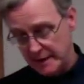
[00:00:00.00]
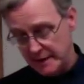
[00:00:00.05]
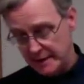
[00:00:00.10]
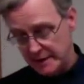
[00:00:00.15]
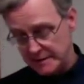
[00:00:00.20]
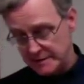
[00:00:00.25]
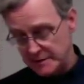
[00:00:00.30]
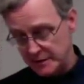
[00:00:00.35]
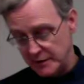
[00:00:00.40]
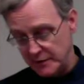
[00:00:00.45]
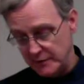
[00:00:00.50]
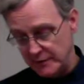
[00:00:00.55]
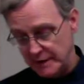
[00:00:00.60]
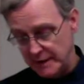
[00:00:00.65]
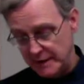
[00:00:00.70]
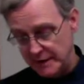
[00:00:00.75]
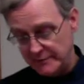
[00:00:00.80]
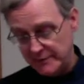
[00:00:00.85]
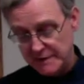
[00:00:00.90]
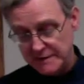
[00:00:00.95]
So
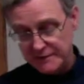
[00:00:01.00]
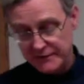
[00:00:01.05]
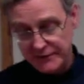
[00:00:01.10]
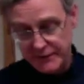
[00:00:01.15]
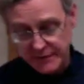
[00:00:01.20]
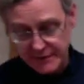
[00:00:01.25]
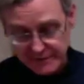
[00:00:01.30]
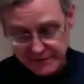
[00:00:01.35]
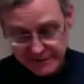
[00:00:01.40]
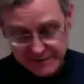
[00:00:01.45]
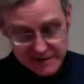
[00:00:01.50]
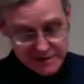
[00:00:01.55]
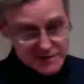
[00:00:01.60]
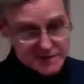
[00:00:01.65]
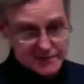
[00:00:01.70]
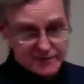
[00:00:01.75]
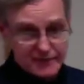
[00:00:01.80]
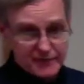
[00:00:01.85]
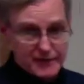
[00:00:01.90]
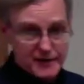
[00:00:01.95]
let's
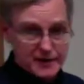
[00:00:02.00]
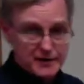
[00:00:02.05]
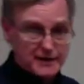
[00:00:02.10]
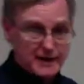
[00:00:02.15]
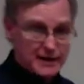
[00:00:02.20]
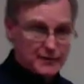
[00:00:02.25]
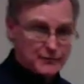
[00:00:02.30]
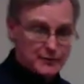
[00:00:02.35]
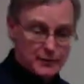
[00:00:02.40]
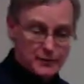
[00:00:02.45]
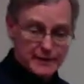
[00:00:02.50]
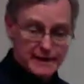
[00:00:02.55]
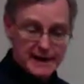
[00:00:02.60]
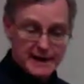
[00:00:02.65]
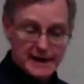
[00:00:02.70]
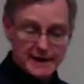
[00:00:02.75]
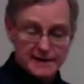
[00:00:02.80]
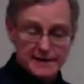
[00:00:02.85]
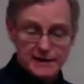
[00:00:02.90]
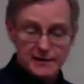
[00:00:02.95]
just figure out what we
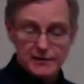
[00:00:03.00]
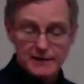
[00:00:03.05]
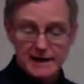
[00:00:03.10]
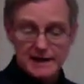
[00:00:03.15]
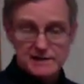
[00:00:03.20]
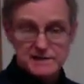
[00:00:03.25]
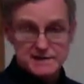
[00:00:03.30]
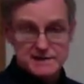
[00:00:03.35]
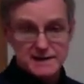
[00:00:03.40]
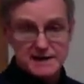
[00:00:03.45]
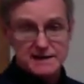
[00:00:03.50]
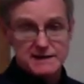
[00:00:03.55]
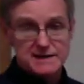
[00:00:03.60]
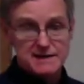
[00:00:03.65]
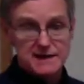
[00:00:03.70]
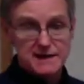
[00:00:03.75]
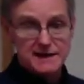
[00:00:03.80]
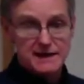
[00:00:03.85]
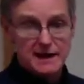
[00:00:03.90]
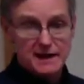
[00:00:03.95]
got here. We got
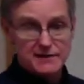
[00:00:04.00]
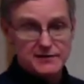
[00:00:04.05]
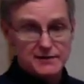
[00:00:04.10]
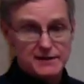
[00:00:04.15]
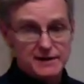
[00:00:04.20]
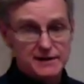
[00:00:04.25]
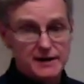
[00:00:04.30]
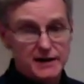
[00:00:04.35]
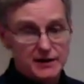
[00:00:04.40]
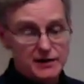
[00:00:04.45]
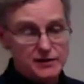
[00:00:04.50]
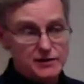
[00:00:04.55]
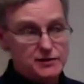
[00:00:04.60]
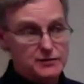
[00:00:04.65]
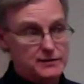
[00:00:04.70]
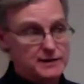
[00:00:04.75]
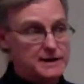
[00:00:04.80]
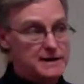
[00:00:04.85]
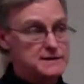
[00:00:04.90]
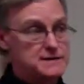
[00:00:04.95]
1,600
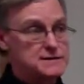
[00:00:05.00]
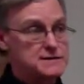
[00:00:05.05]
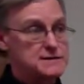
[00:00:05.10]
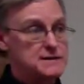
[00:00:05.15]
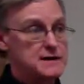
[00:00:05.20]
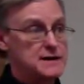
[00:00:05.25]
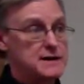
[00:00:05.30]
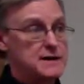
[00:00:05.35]
units